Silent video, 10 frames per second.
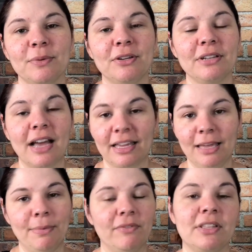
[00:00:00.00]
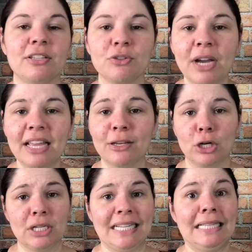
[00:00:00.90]
we could not keep everything straight.
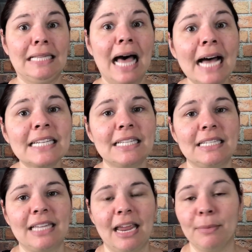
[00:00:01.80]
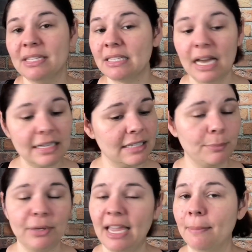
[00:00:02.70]
There was a lot to this game. It is not a
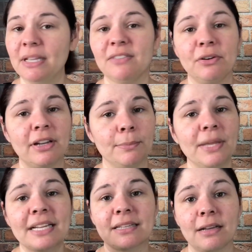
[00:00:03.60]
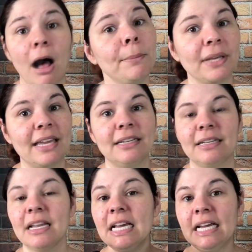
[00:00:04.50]
simple game, it's very complex and complicated
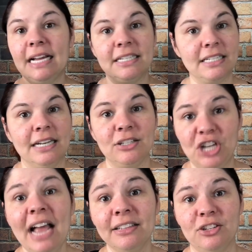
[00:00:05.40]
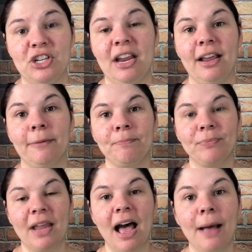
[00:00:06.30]
and, and, and challenging.
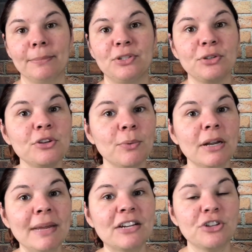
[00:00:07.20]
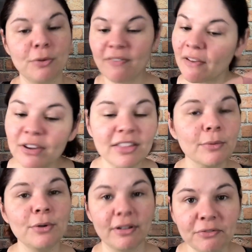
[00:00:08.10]
Um, so you wanna make sure you have everything
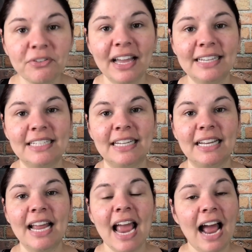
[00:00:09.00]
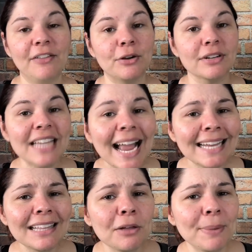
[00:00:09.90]
where you can find it and there are tiny
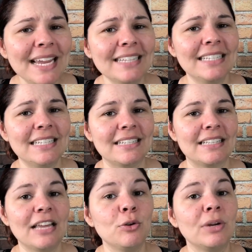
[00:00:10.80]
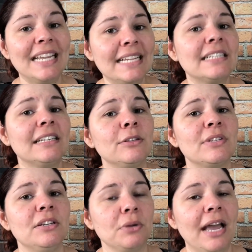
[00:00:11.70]
little pieces that you could easily
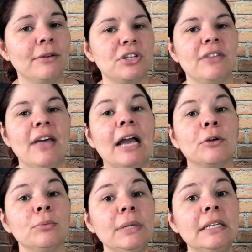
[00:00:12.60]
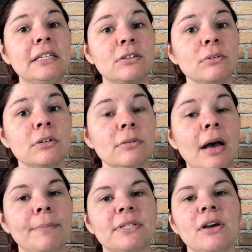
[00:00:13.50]
lose in your couch and that could really screw you
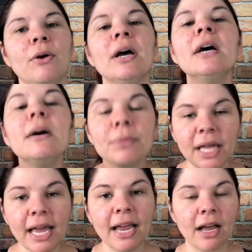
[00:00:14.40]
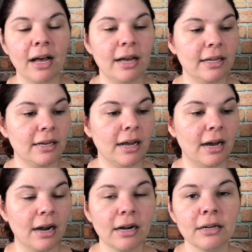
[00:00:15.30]
up. So play on
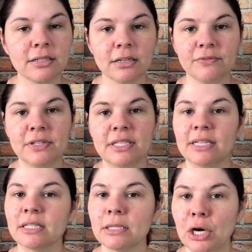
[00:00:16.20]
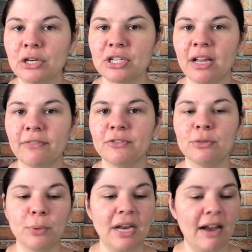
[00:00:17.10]
a hard surface that's large enough
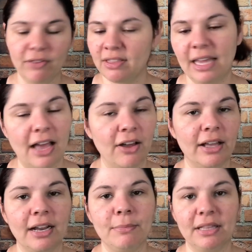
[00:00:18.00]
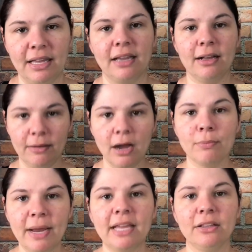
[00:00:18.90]
to put everything out. And I mean like a
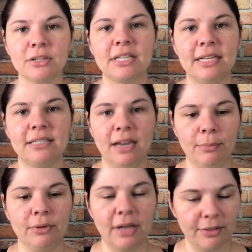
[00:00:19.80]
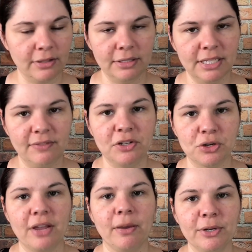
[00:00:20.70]
regular sized table, not the little TV
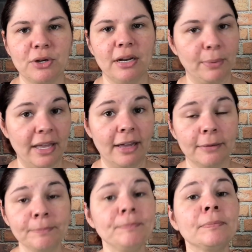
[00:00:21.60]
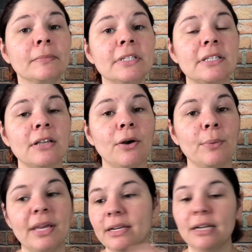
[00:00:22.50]
tray that we tried to play on. So
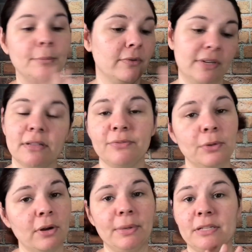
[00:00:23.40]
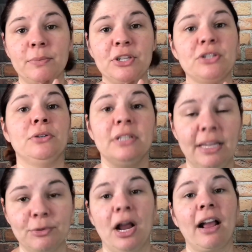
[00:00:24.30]
we ended up moving to the floor because we just couldn't
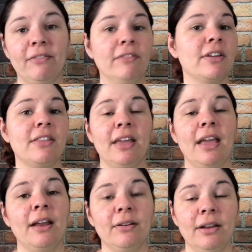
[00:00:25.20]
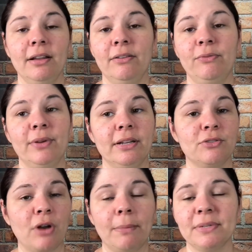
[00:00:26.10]
keep track of everything. And if we had
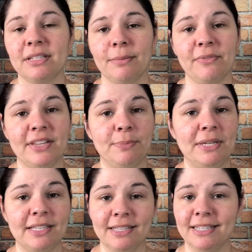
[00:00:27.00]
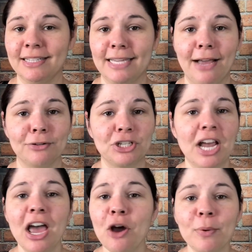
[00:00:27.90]
dropped some of these pieces into the couch,
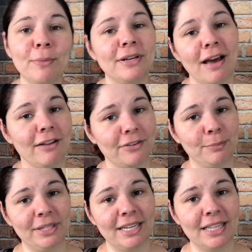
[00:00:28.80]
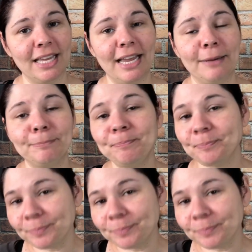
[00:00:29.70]
we would not have completed the game.